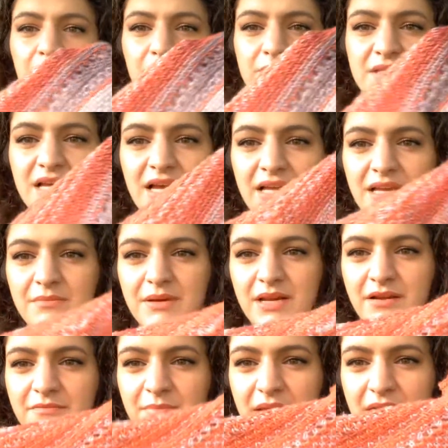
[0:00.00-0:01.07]
tiny bit
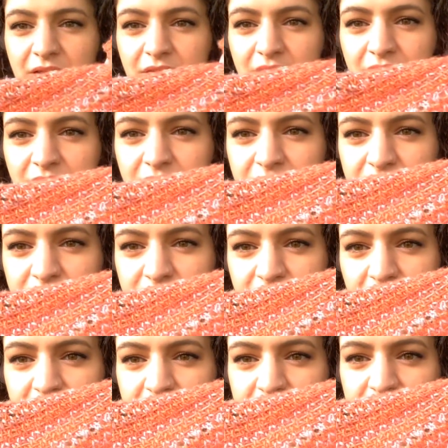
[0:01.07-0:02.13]
of patterning
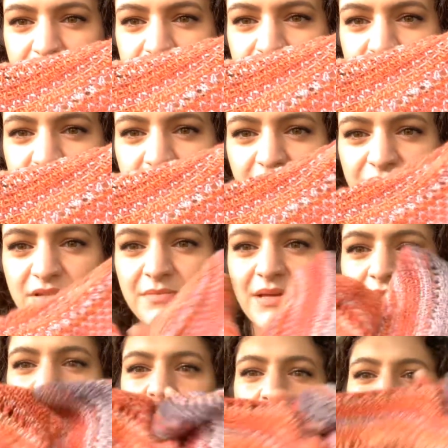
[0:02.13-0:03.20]
in the stitches, enough to
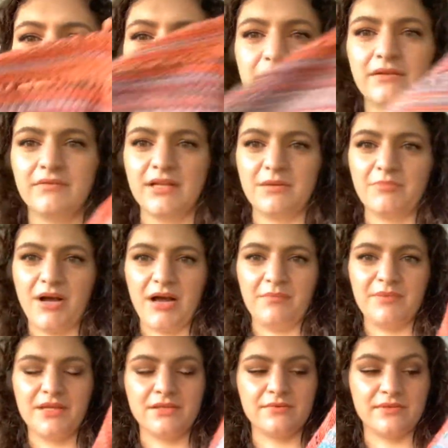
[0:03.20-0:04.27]
make the yarn really, really pop.
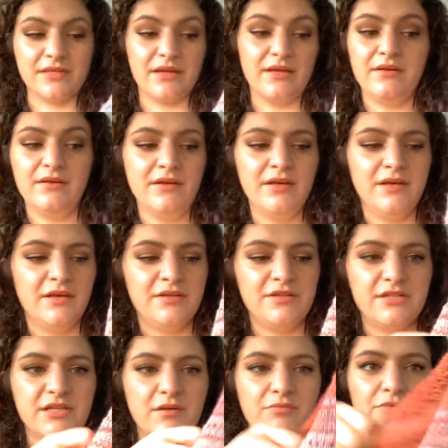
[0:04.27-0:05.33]
This was
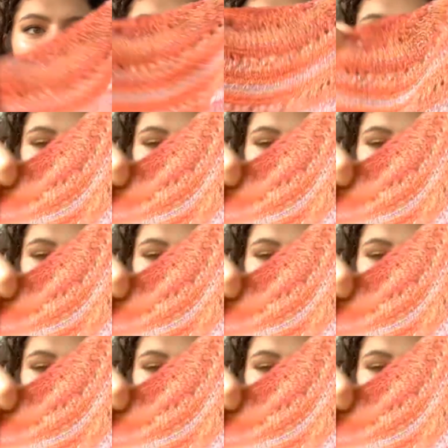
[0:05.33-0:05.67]
just a brilliant